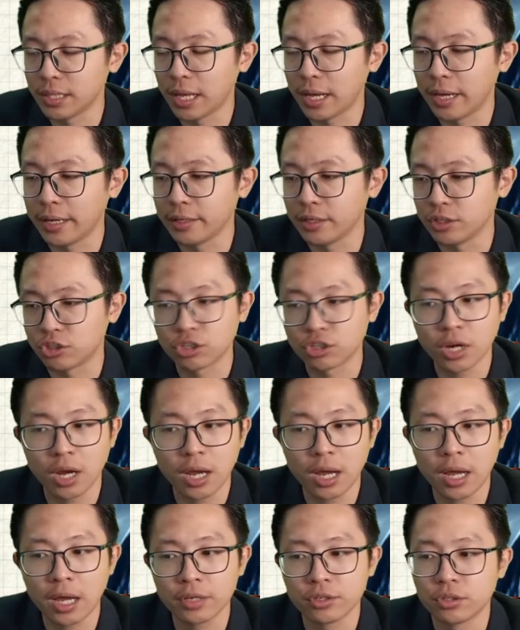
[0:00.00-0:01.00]
like the
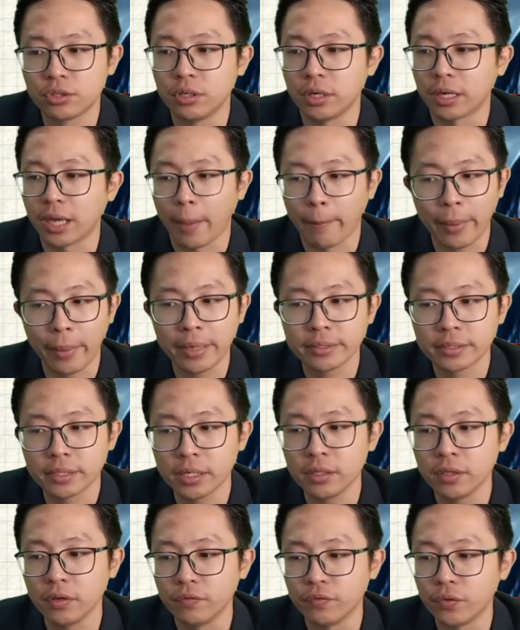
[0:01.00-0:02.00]
charge, the
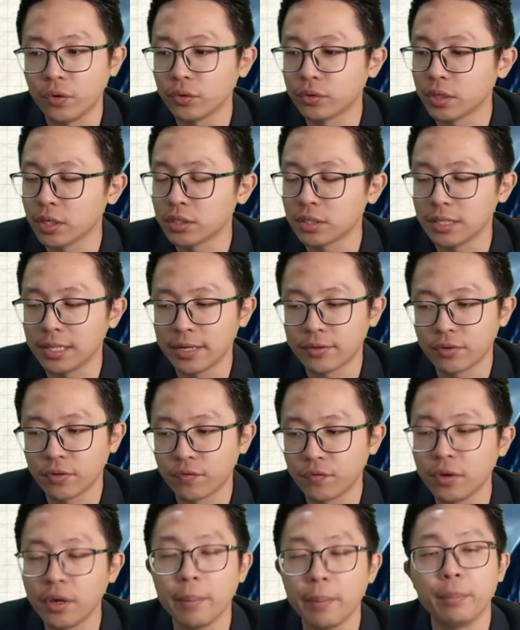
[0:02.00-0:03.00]
capacitance, the voltage, electric
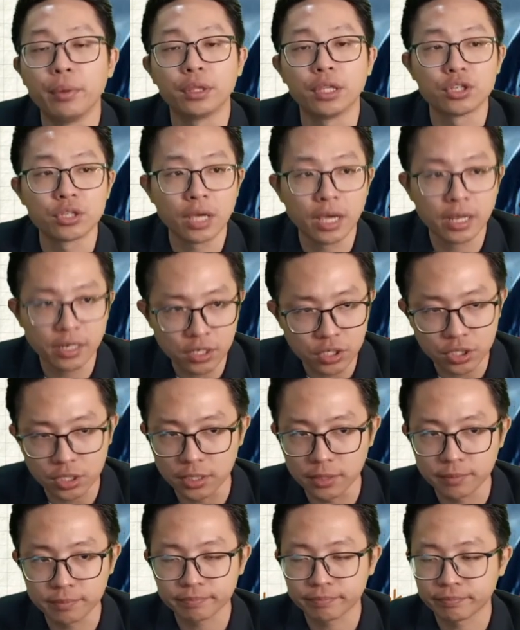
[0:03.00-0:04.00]
field, and potential
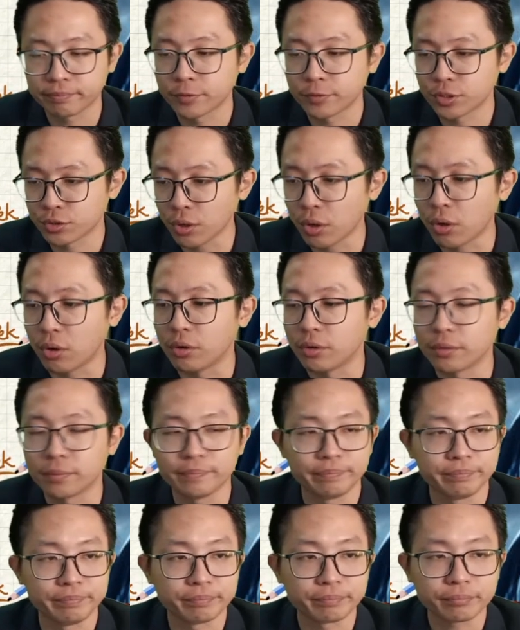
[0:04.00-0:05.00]
energy stored?
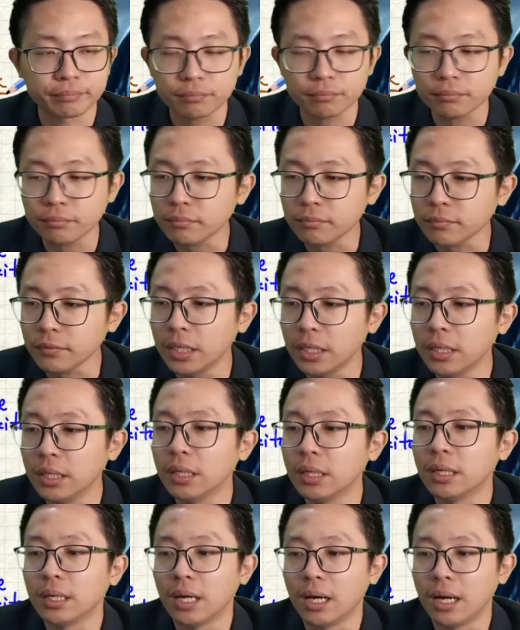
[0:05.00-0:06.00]

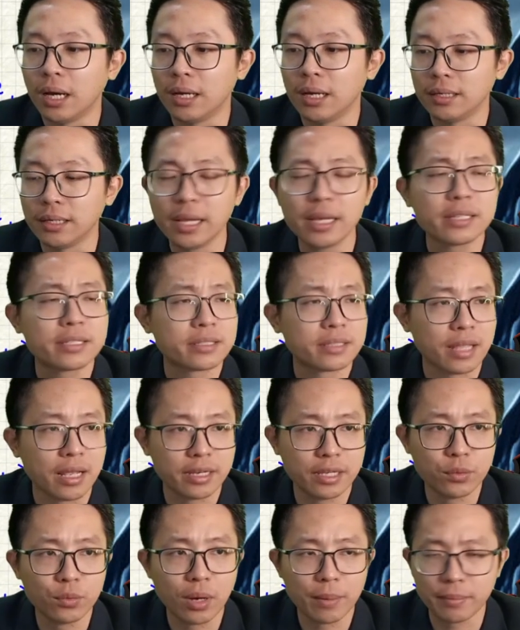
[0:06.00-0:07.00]
Let's
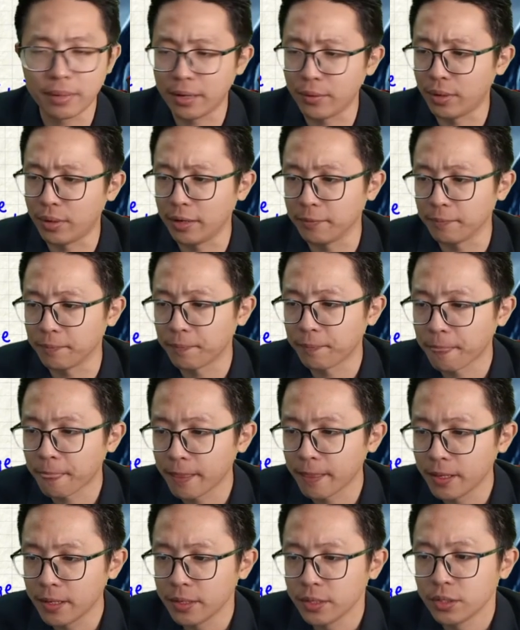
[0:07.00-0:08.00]
study one by one.
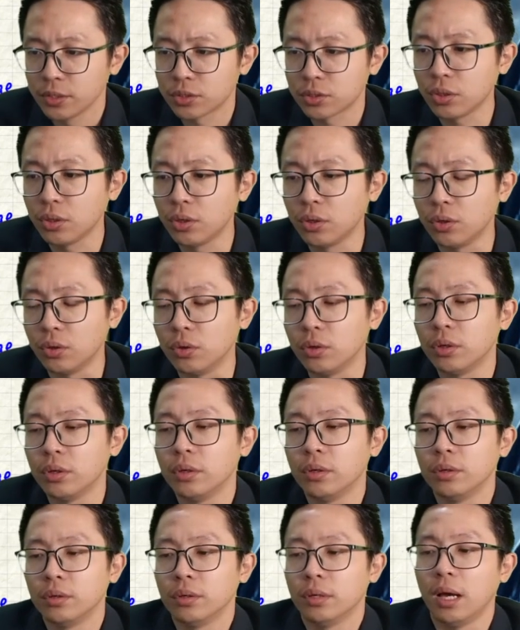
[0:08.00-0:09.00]
So,
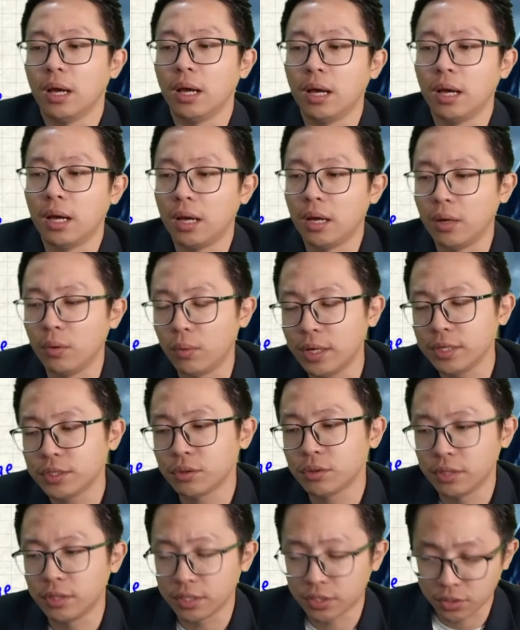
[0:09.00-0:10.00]
once
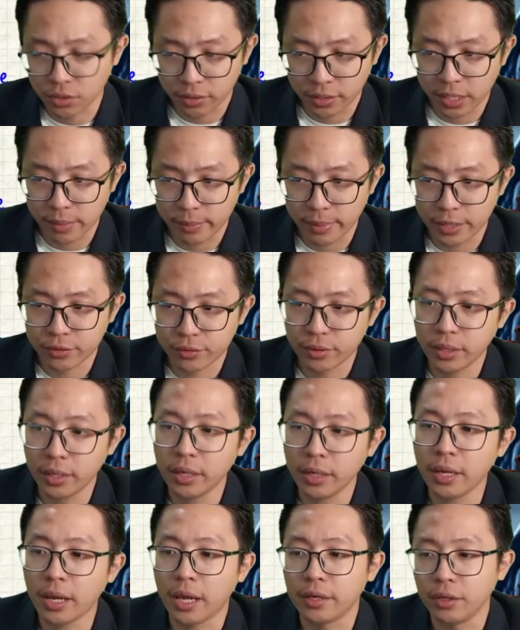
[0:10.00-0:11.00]
you disconnect the
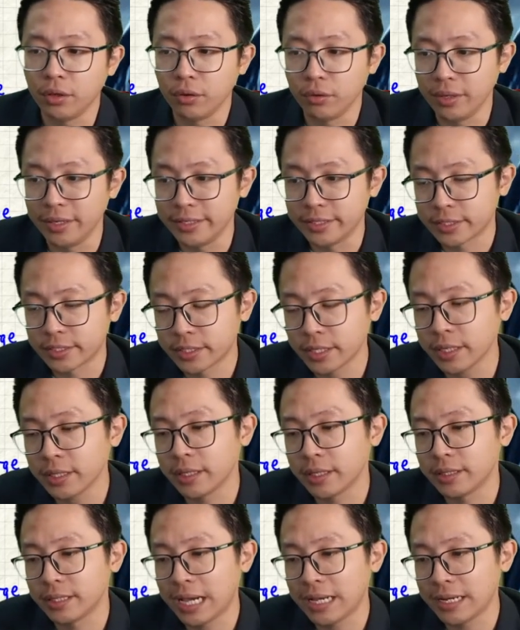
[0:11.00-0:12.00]
battery and you insert
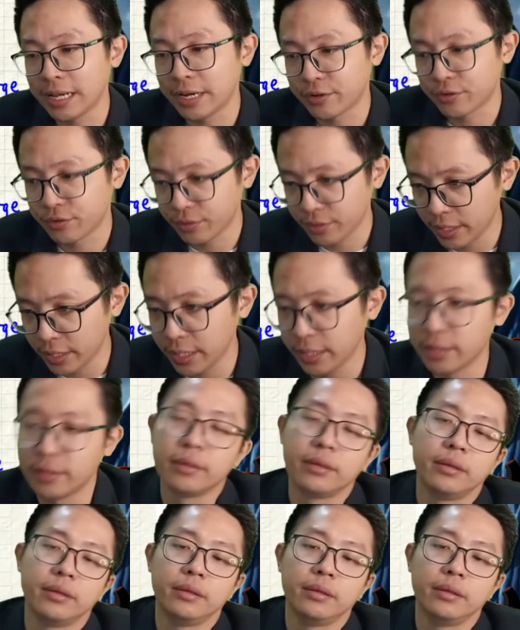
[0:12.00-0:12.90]
the dielectric,